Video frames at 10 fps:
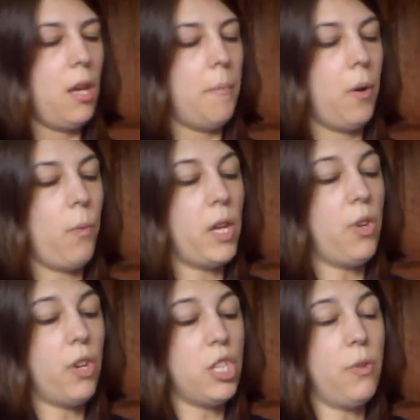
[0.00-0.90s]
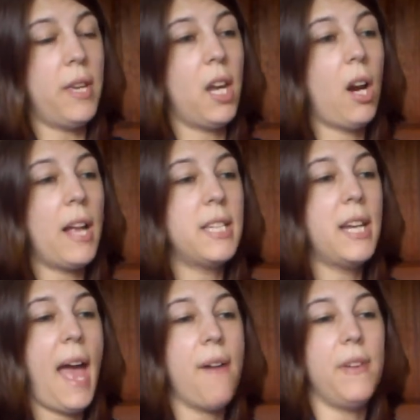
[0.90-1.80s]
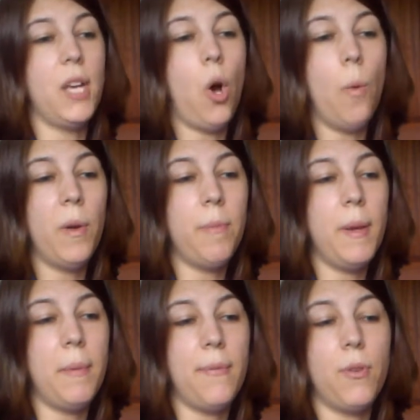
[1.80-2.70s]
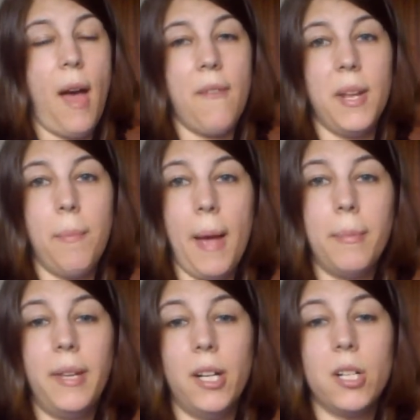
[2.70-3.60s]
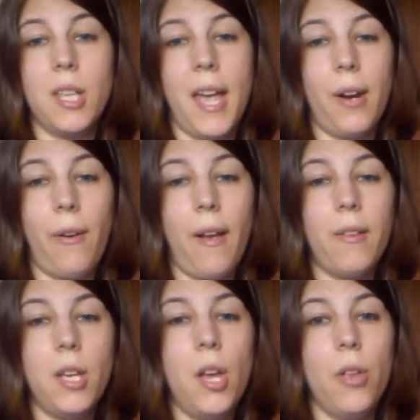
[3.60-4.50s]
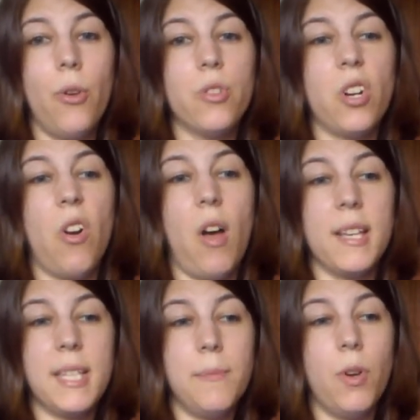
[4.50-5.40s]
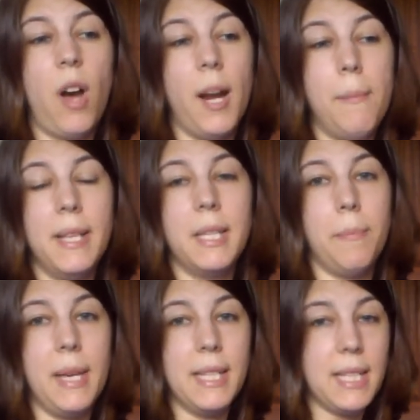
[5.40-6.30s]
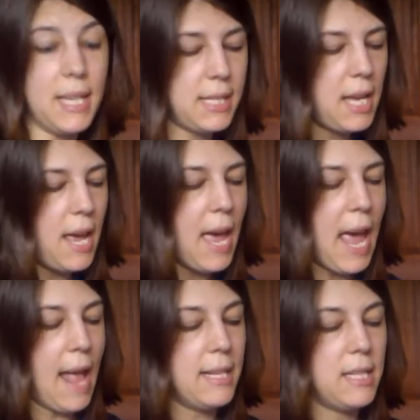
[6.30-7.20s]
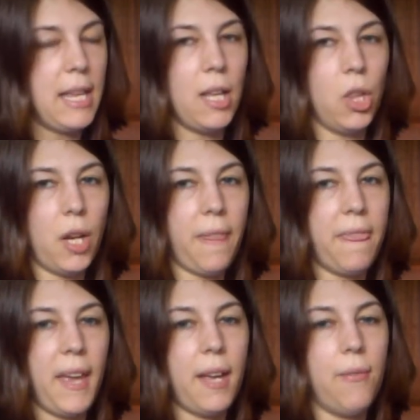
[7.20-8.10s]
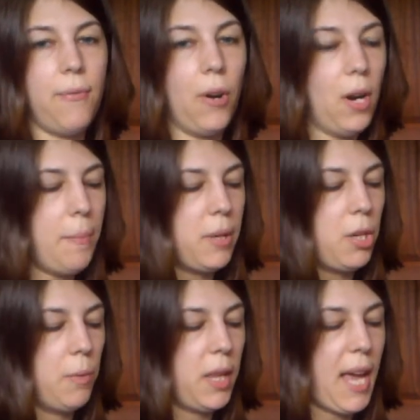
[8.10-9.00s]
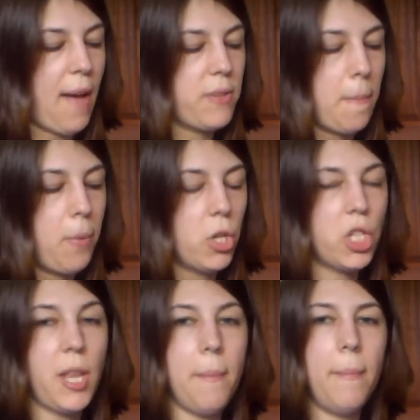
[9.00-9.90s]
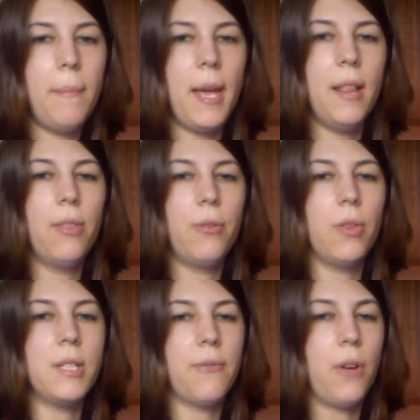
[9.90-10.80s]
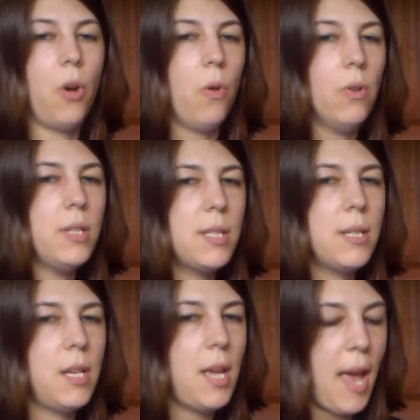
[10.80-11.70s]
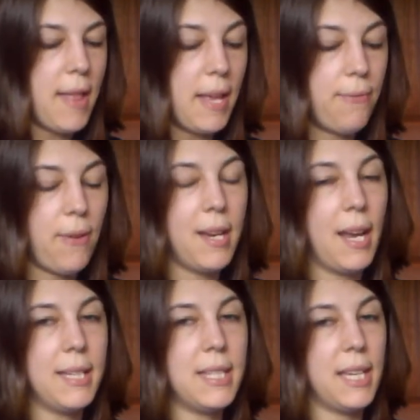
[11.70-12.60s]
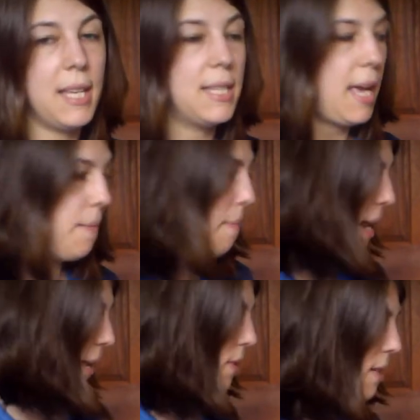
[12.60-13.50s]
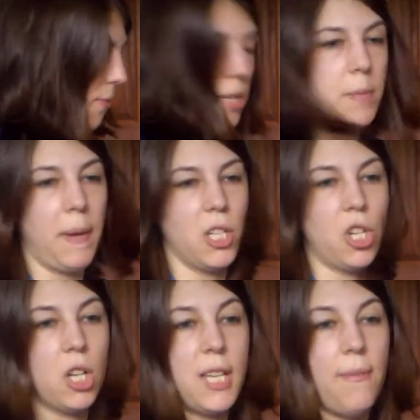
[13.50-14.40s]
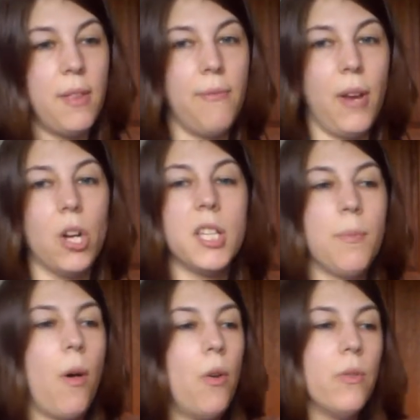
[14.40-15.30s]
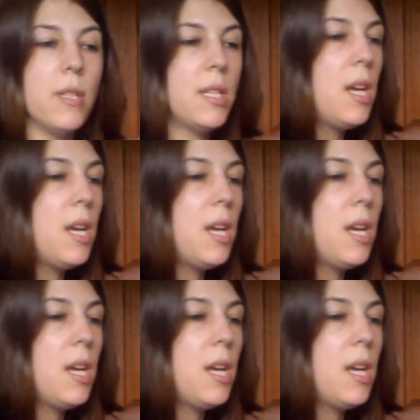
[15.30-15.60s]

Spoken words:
But what you can do here, I didn't have any home with me, but if you have any pipe cleaners lying around, those are awesome. You cut them into pieces and they look thick and furry, but you really have to push them in through the different holes, and they fit nicely inside many of the different spice jars, even the very small holes.